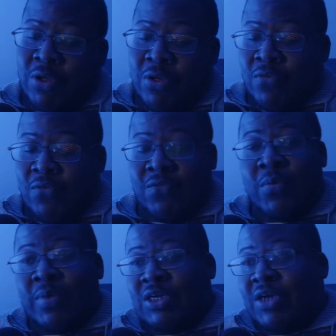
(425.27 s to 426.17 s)
You feel
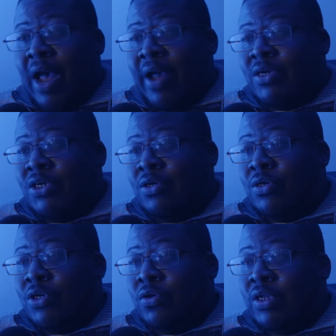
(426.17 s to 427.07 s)
me? Shotgun Sug
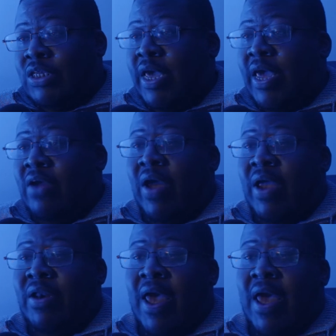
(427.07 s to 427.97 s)
is on a tear right
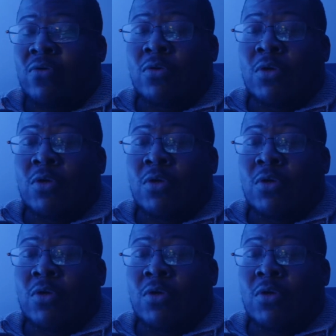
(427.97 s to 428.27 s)
now.